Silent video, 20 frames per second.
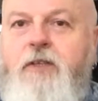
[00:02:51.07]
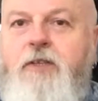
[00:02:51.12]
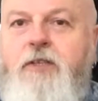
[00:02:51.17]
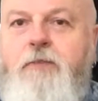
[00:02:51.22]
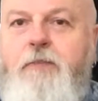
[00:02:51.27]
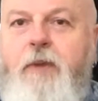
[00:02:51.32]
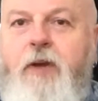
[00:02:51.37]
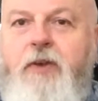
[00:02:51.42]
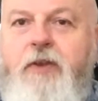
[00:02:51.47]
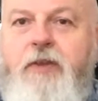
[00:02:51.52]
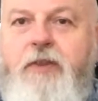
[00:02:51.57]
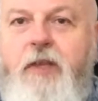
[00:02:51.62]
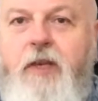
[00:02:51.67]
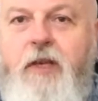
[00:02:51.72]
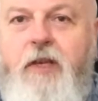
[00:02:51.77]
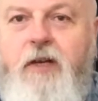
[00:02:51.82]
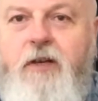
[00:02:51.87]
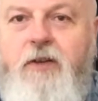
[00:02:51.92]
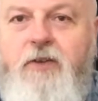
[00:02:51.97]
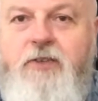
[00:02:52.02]
Smoking the
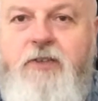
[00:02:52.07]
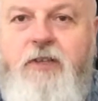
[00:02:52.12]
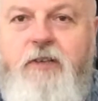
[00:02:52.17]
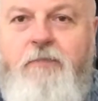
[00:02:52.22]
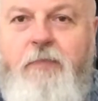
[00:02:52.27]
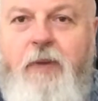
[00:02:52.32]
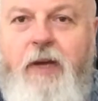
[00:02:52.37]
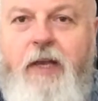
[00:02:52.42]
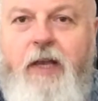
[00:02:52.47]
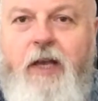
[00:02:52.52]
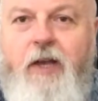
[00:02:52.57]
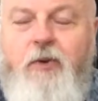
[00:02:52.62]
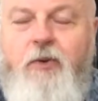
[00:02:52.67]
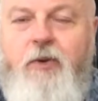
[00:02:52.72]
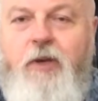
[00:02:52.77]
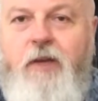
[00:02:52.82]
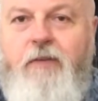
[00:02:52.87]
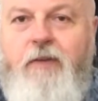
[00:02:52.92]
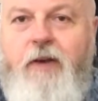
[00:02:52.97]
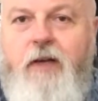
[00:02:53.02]
last of my
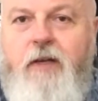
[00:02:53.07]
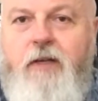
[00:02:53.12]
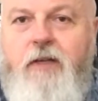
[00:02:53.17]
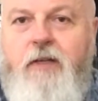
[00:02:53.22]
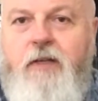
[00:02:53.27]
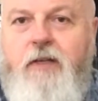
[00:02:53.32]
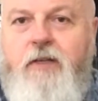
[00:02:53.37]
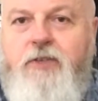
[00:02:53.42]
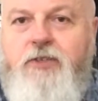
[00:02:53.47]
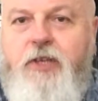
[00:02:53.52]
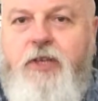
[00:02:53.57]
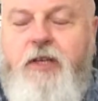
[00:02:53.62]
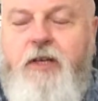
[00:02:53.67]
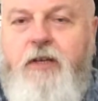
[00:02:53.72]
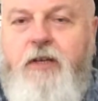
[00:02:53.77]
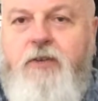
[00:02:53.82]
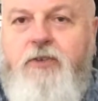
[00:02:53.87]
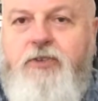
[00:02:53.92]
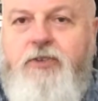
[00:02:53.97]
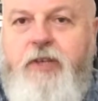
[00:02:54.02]
Oliver
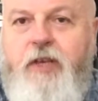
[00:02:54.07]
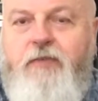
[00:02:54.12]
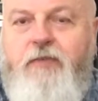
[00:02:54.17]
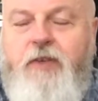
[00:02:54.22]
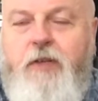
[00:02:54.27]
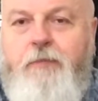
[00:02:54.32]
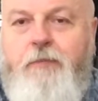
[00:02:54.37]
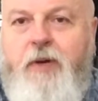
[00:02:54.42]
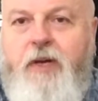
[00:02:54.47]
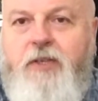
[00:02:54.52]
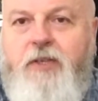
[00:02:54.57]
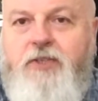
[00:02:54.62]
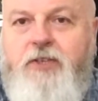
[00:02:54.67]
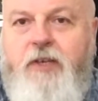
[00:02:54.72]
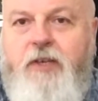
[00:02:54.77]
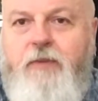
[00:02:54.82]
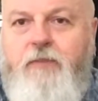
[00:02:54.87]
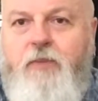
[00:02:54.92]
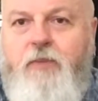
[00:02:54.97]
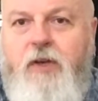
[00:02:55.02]
cigars gifted by
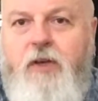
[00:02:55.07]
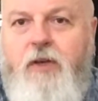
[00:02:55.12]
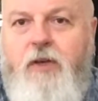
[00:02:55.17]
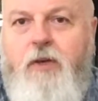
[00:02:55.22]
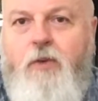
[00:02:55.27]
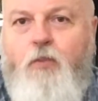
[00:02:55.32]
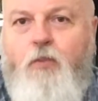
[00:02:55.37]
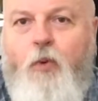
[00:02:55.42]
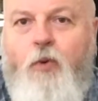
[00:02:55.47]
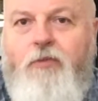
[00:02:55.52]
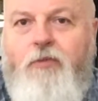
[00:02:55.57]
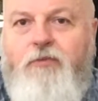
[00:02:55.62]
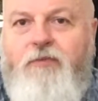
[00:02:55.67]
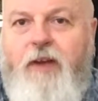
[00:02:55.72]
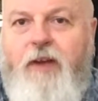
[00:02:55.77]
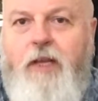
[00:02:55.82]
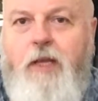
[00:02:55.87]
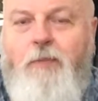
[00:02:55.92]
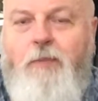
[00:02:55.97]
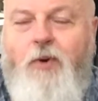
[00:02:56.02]
Tim, Wharf
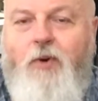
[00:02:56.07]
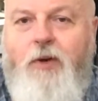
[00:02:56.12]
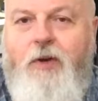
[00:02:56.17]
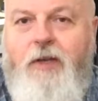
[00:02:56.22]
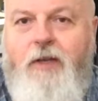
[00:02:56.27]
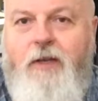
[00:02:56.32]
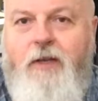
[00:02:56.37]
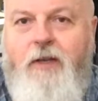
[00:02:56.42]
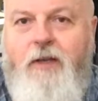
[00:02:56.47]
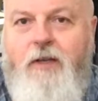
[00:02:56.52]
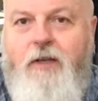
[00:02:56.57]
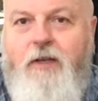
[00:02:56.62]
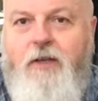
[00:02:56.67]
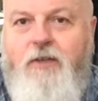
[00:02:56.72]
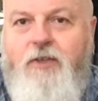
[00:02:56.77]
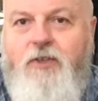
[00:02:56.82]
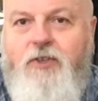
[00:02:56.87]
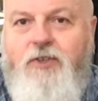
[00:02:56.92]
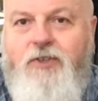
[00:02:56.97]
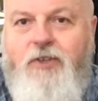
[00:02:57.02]
Valley boy.
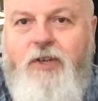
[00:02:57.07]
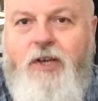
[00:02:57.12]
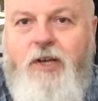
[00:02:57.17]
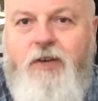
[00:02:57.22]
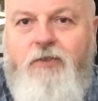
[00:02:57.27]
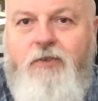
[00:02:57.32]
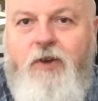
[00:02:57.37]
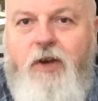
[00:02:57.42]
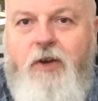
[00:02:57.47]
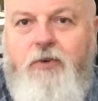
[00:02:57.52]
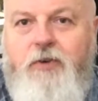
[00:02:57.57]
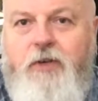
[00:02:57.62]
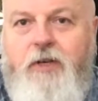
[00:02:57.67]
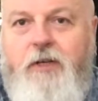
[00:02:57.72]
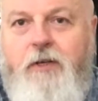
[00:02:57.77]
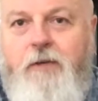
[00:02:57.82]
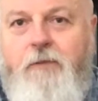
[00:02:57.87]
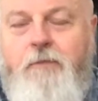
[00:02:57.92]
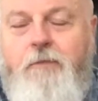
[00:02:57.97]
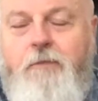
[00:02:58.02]
This is a Corona.